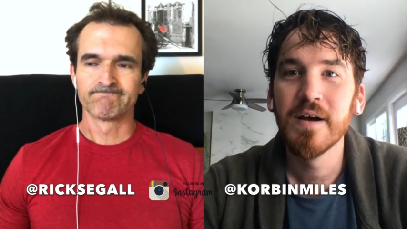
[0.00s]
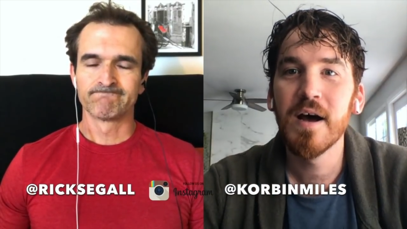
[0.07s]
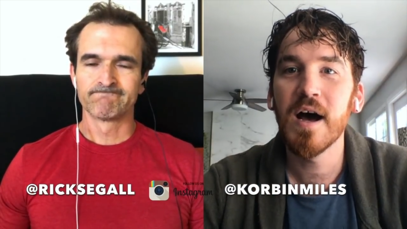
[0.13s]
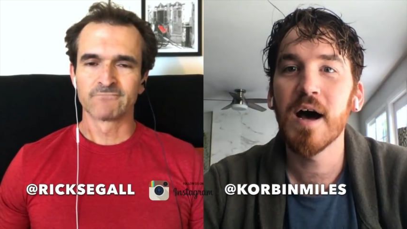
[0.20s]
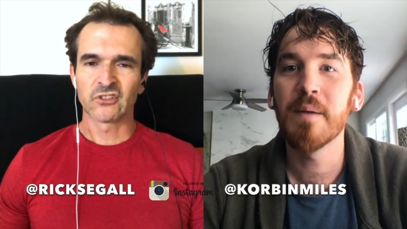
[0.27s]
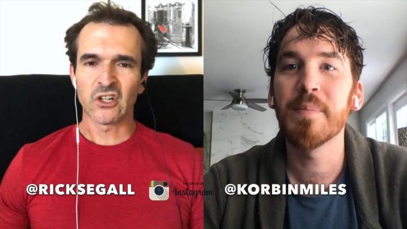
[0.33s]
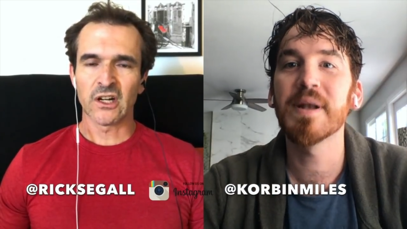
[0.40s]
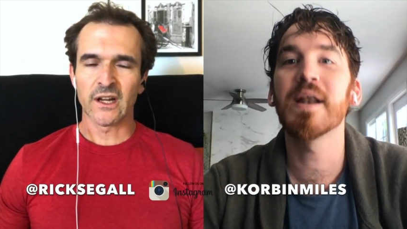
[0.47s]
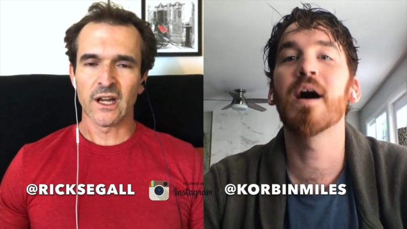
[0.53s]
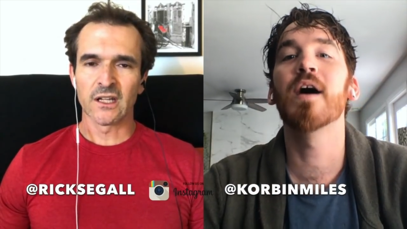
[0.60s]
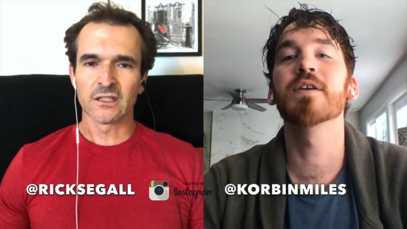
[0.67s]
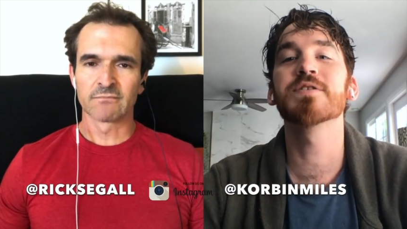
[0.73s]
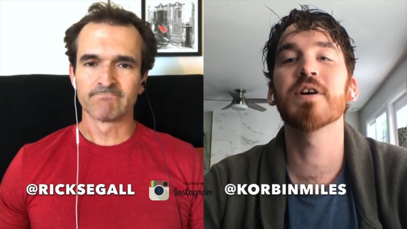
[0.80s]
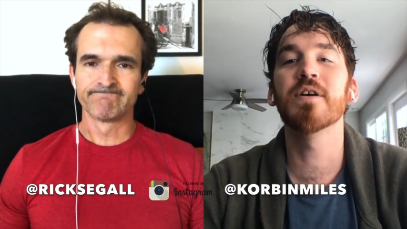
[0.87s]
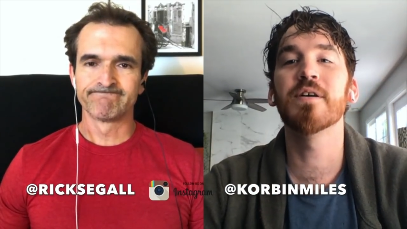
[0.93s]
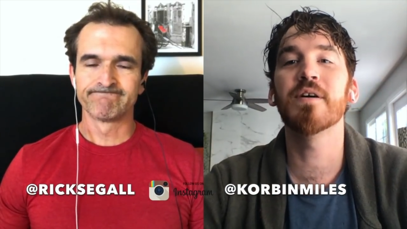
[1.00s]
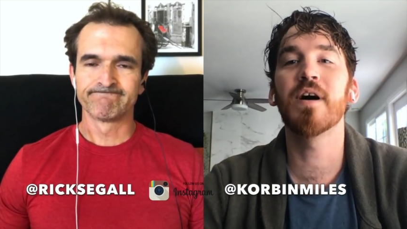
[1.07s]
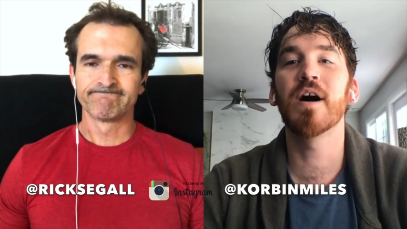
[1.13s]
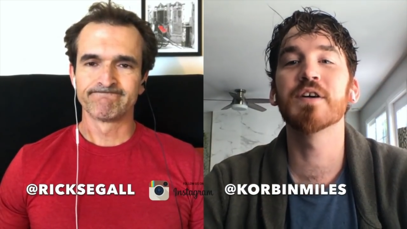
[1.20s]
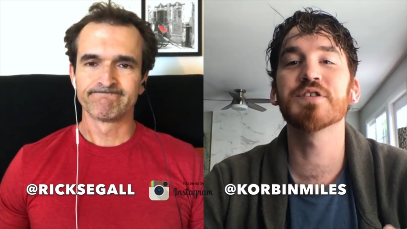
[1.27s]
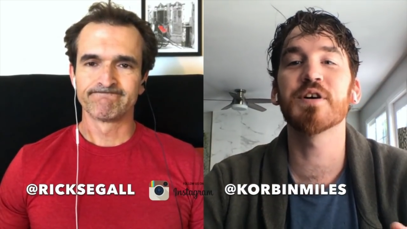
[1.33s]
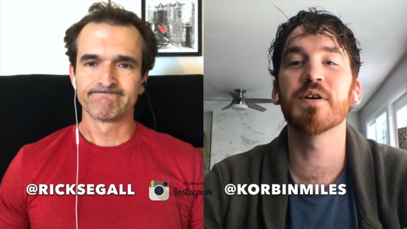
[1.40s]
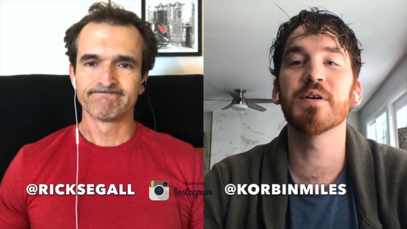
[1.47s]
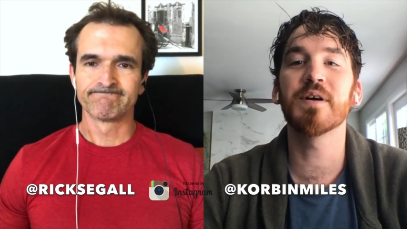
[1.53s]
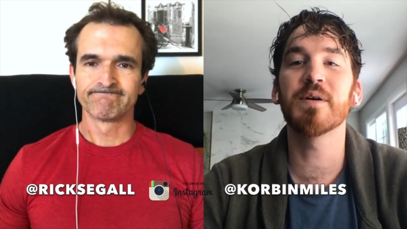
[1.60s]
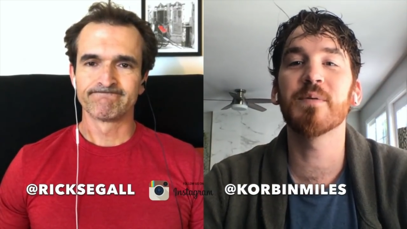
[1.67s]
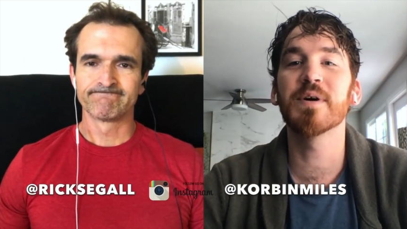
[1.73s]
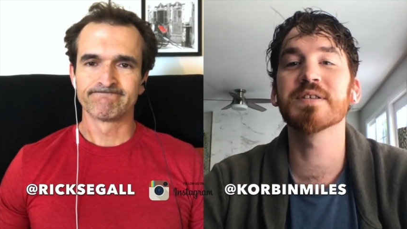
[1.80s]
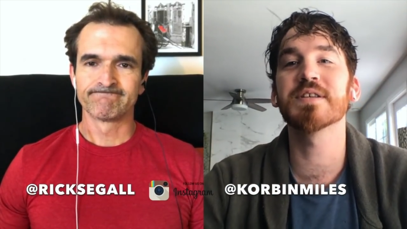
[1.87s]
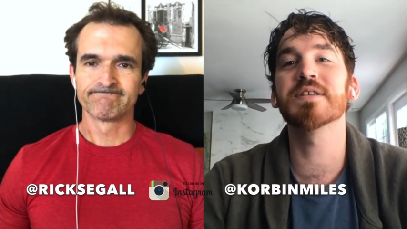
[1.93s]
Speaker 1: But sorry, also,
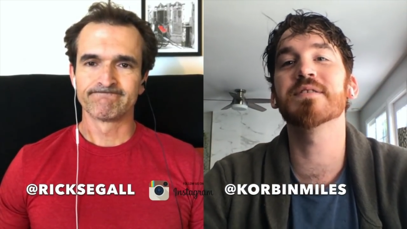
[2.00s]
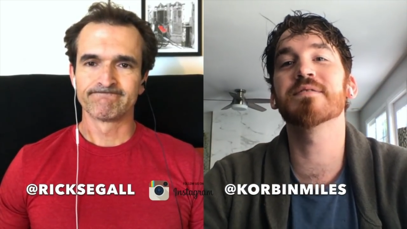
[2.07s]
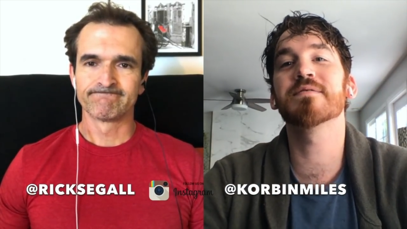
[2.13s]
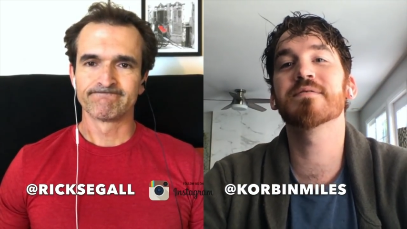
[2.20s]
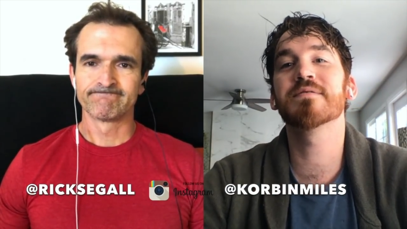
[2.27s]
it wasn't